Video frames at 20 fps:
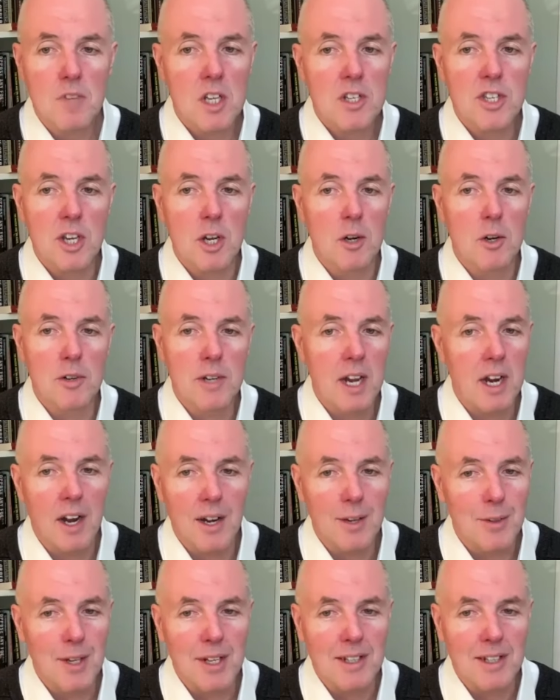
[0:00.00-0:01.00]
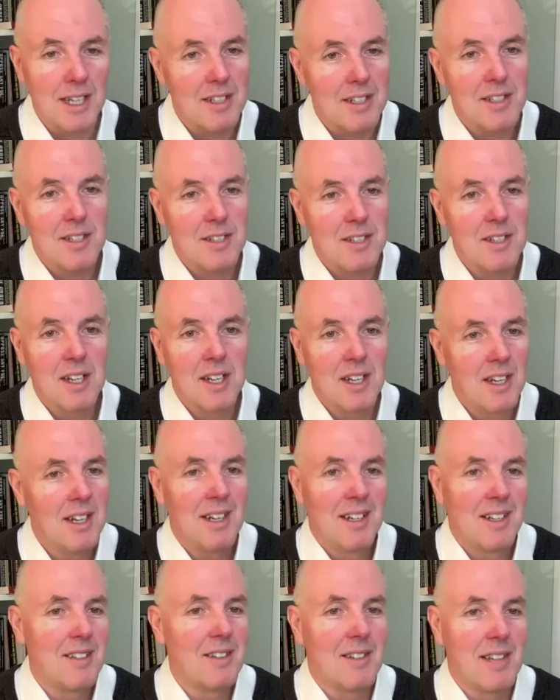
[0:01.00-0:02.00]
So yeah, I think that's
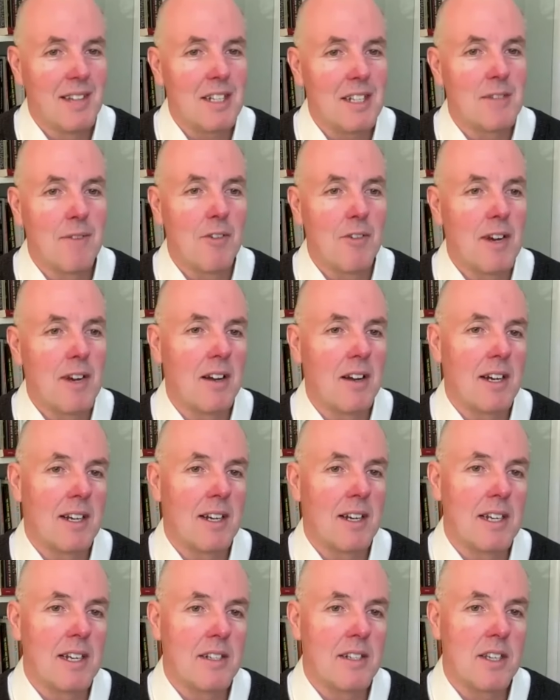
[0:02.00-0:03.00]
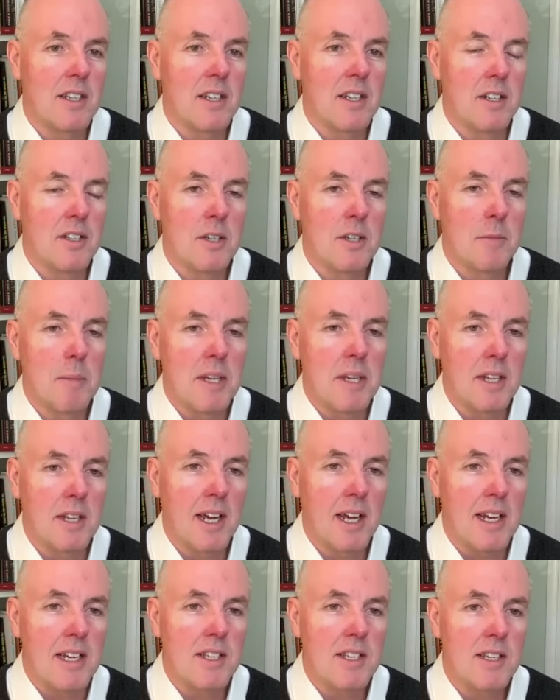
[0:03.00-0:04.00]
that's very likely to to be the
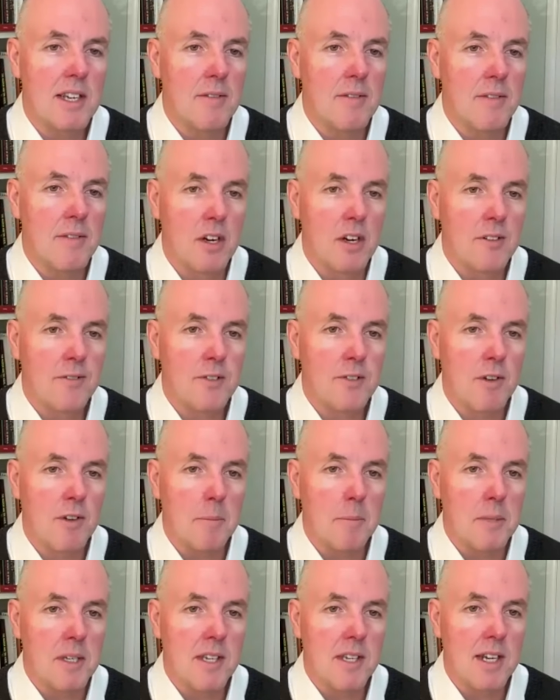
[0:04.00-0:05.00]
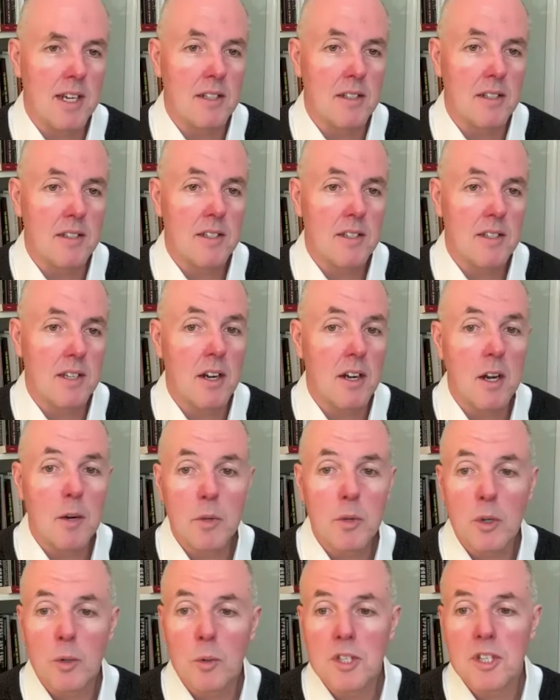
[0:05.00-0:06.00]
case even after ATMIS ends. And I
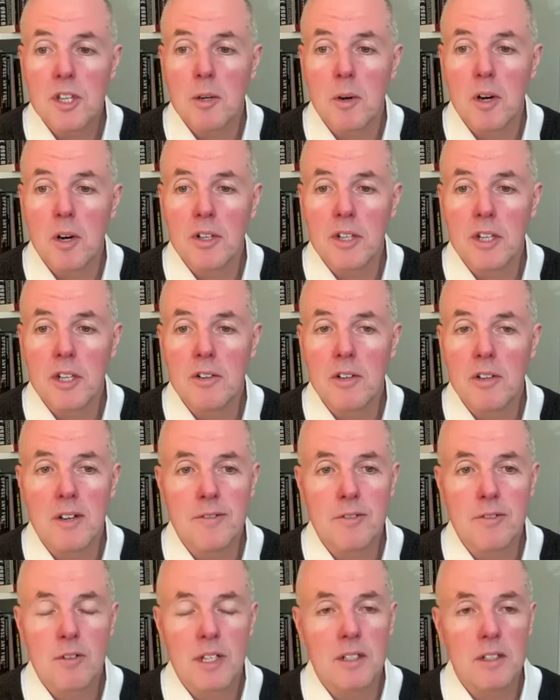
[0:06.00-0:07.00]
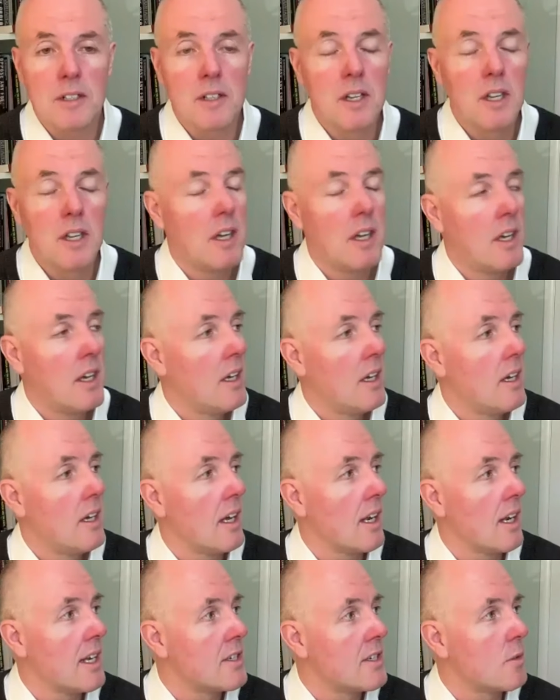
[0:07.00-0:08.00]
would also argue, and I've written
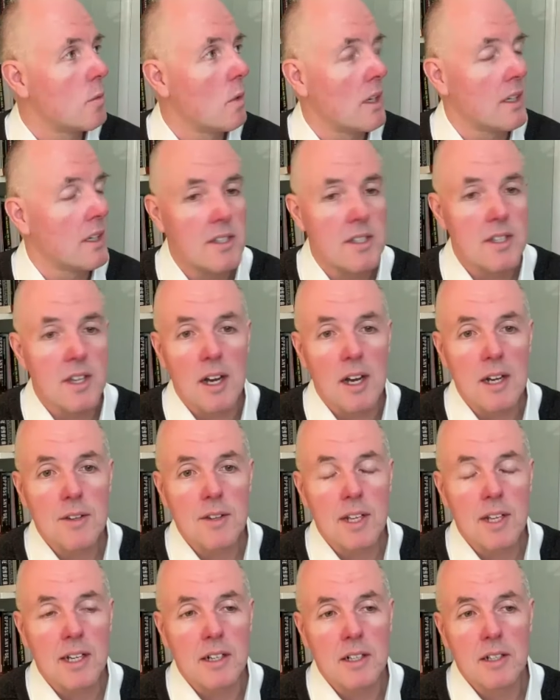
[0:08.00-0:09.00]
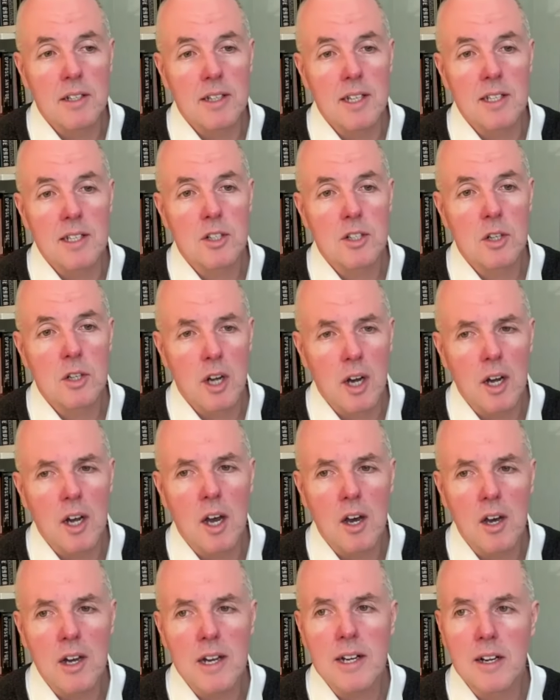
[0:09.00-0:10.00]
at least once, that I think there's a
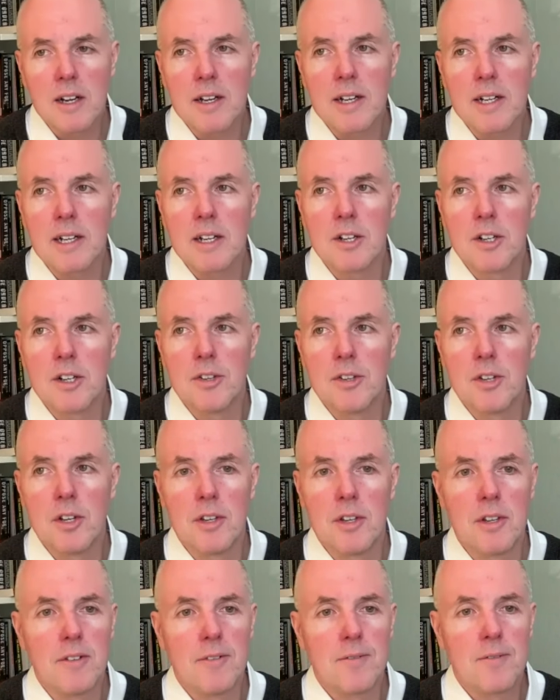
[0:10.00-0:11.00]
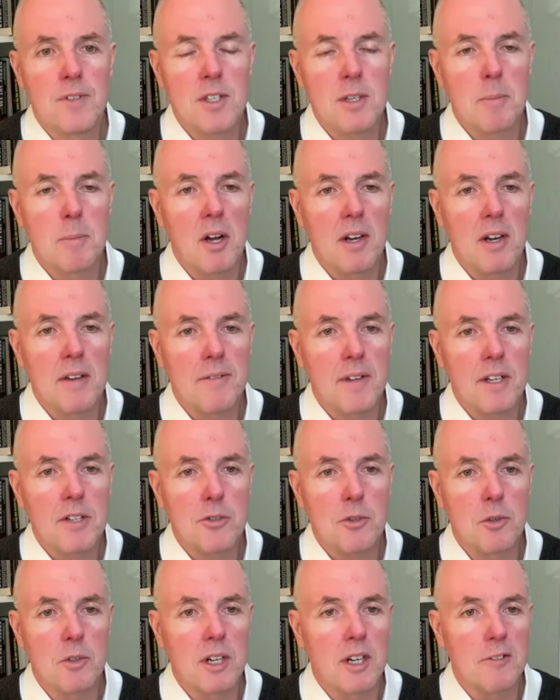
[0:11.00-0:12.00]
high likelihood that the Somali
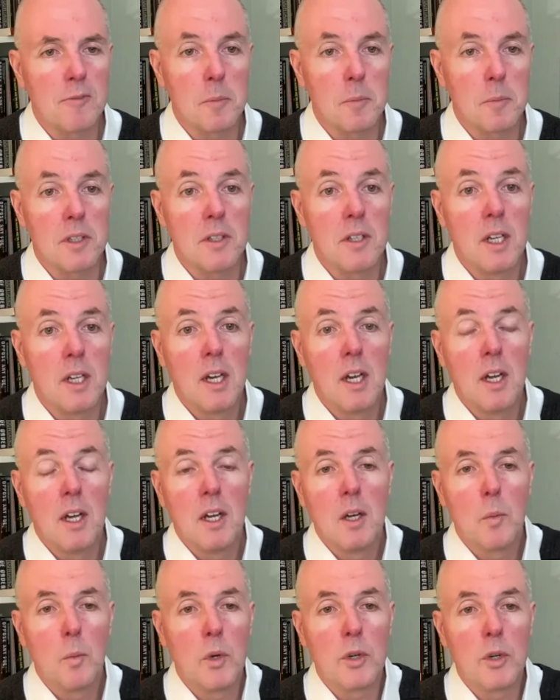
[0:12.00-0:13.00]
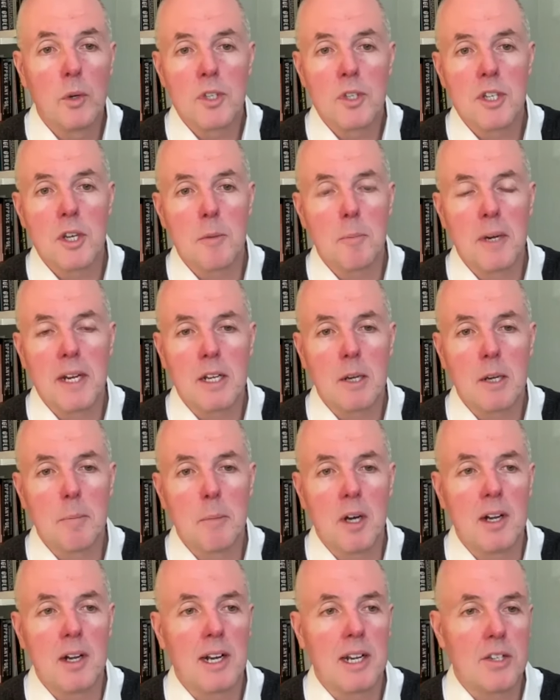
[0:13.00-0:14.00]
federal government would also make a
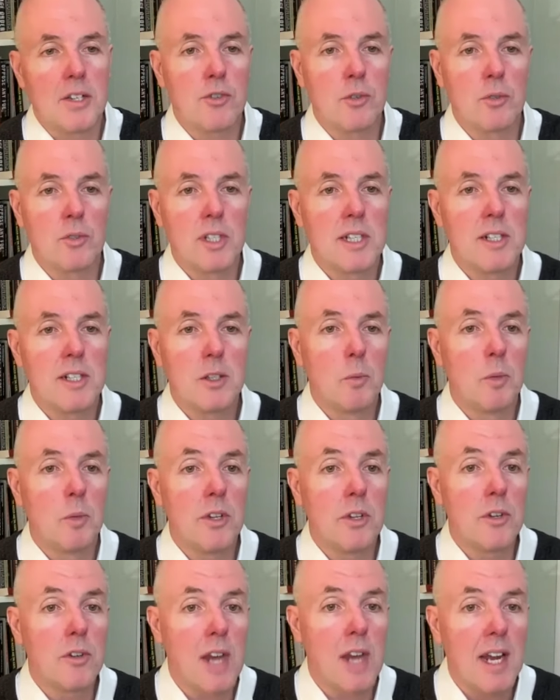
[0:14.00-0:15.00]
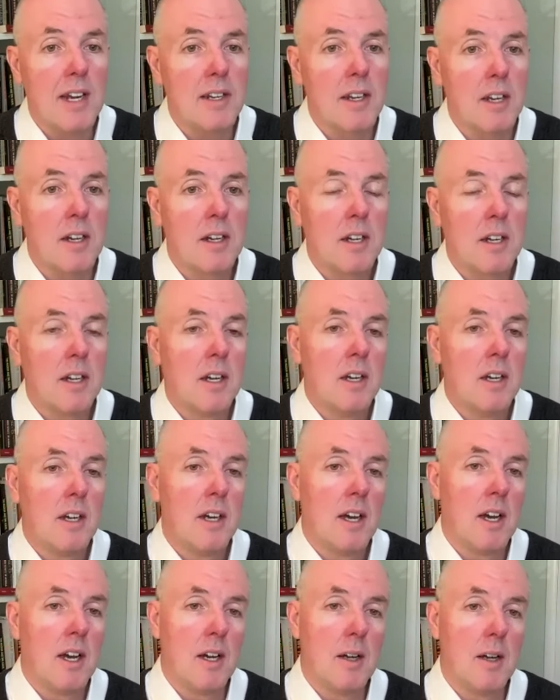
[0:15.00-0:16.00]
bilateral deal with Uganda.
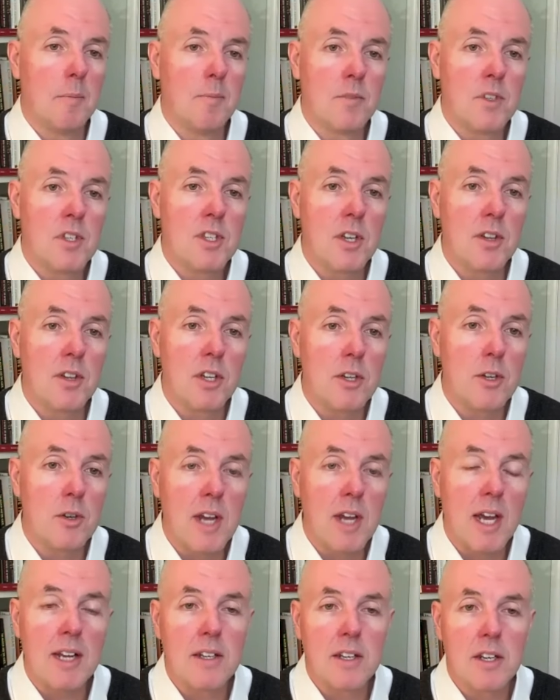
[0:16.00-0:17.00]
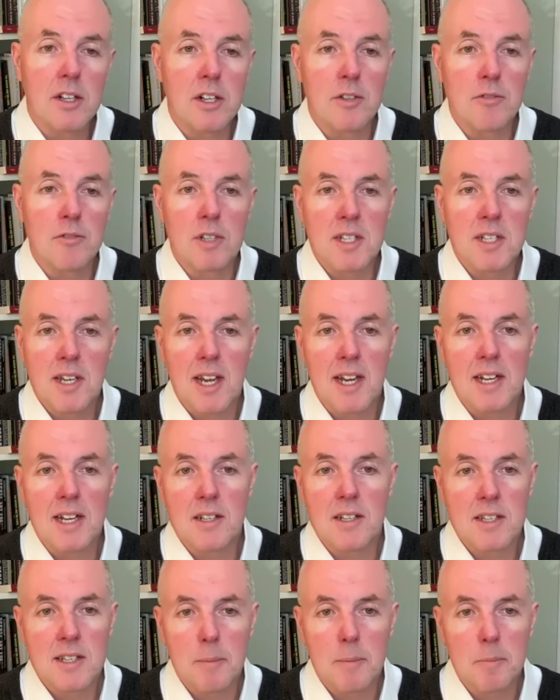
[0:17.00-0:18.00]
Um, so that Uganda could
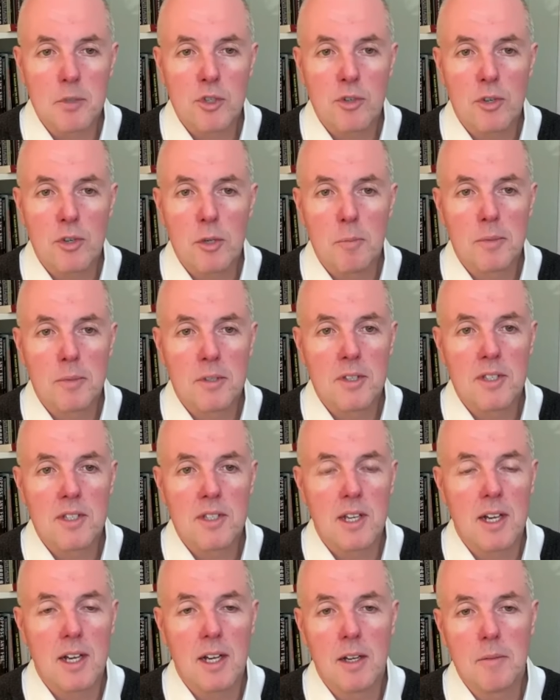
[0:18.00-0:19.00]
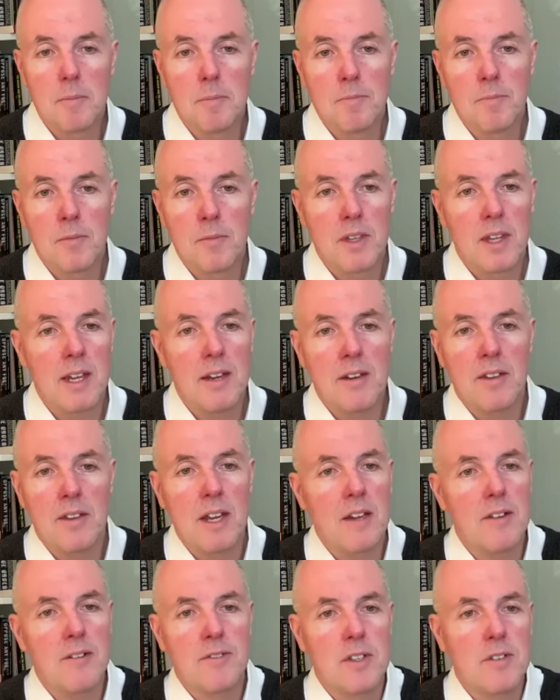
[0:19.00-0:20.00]
retain some troops. Um, they
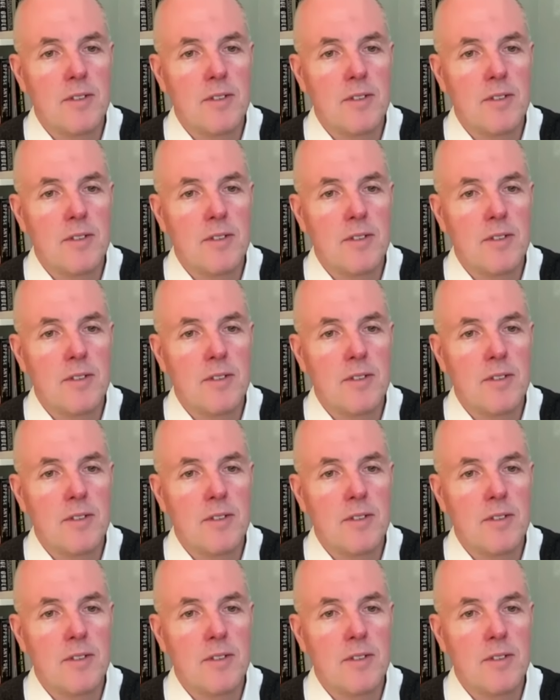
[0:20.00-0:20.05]
they have